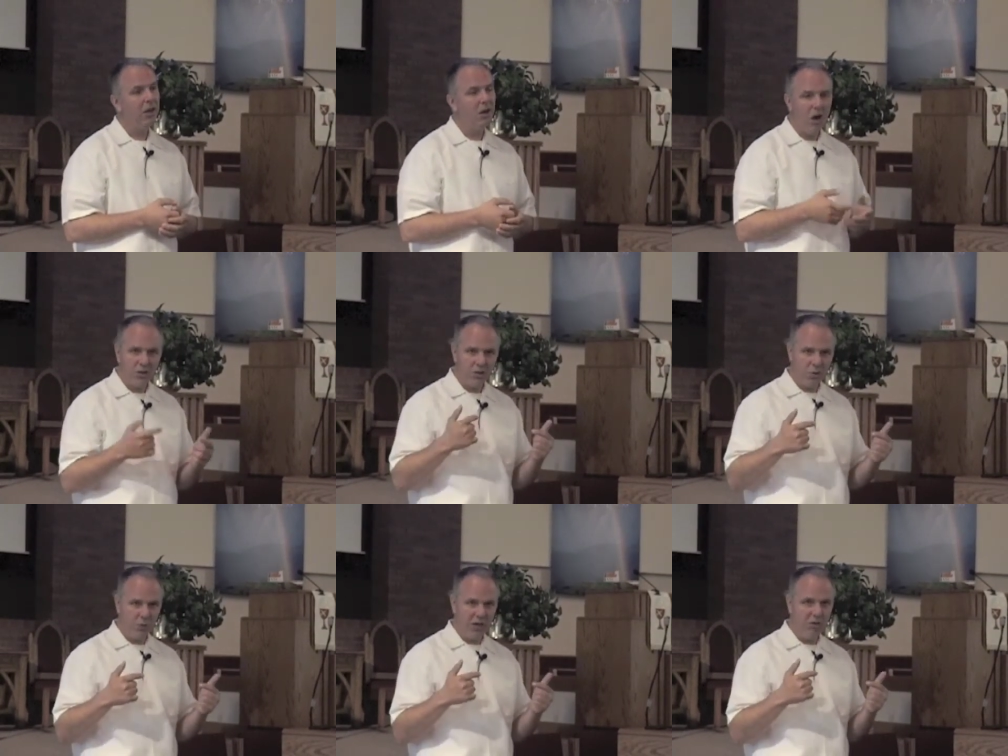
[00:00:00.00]
And us,
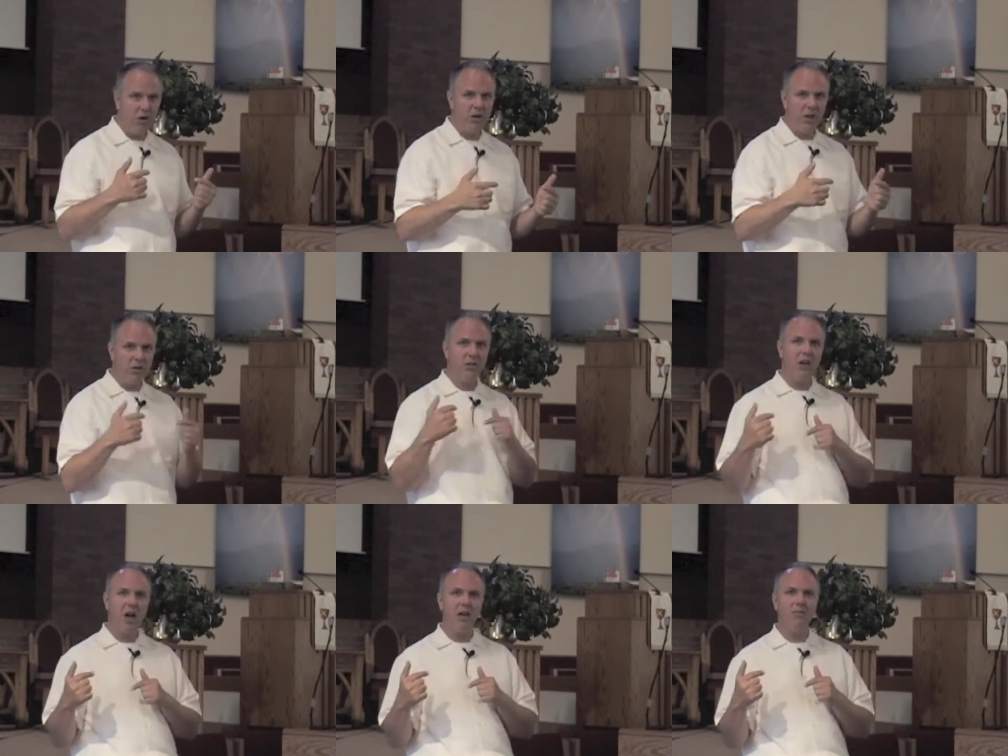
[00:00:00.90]
the reader on the other
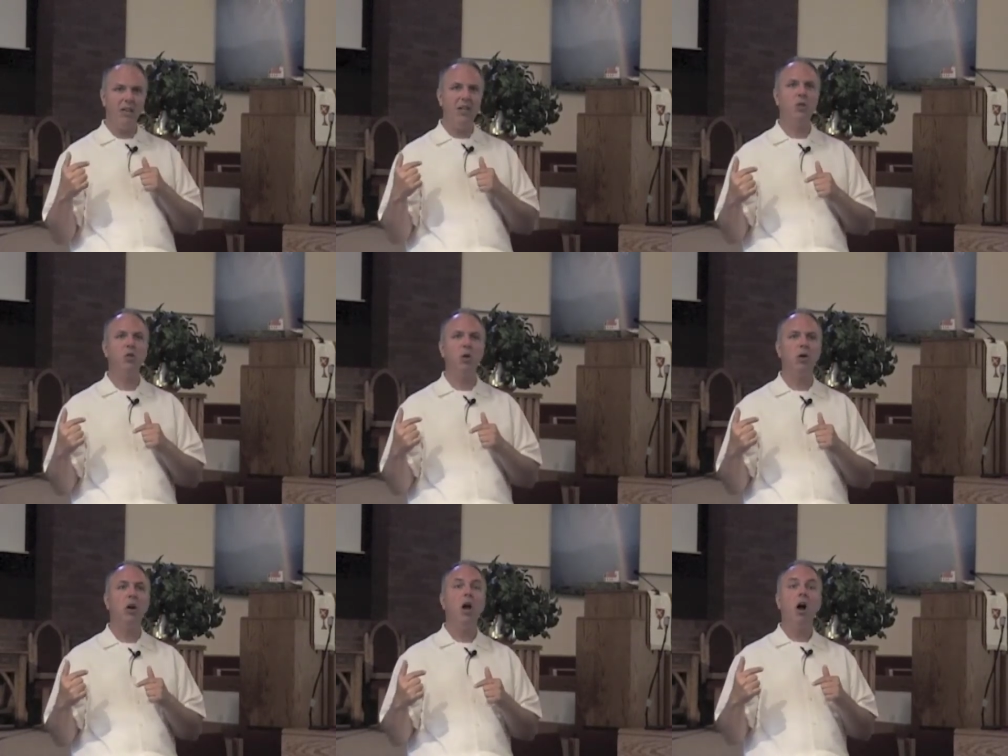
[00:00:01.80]
side of
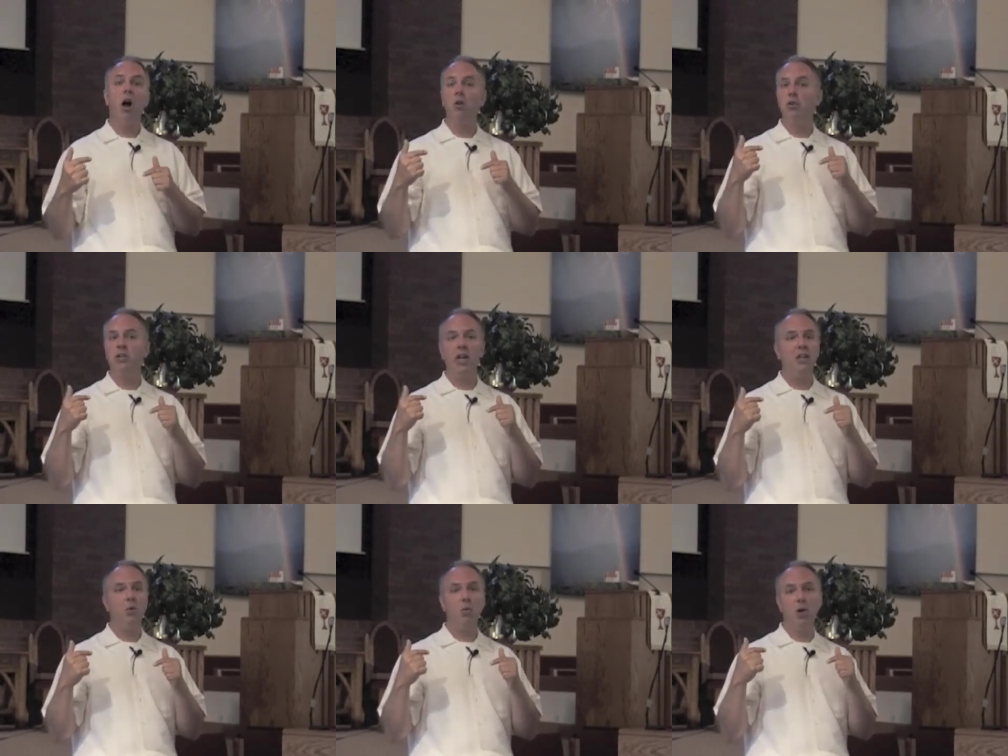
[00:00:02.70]
Easter,
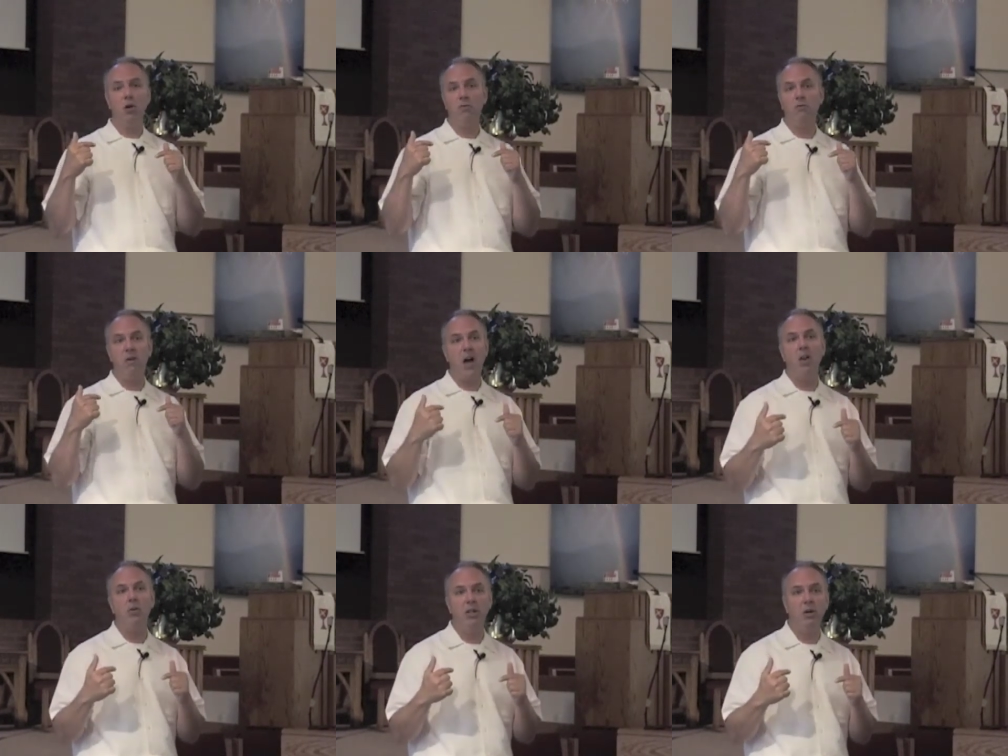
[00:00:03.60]
understand that we are
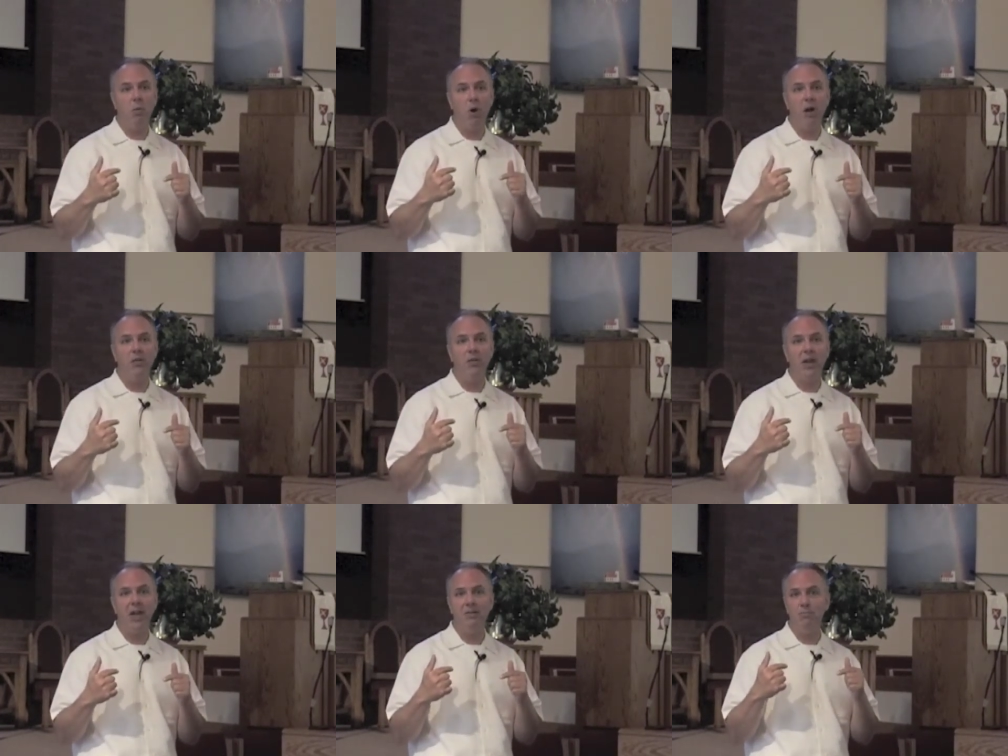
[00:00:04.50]
following the one
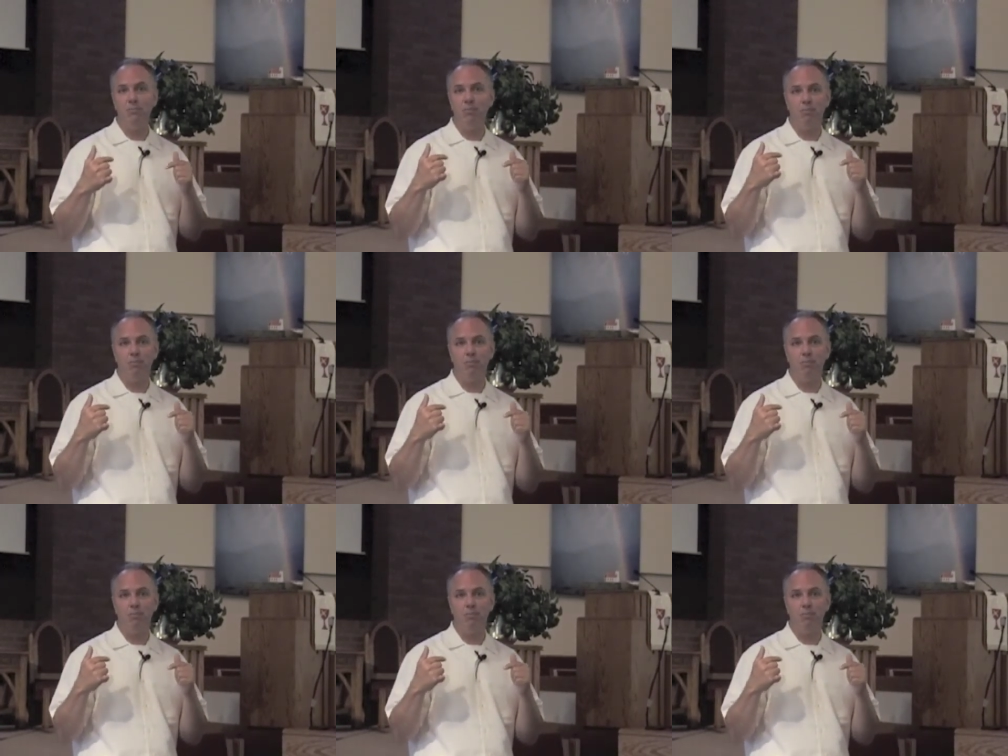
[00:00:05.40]
that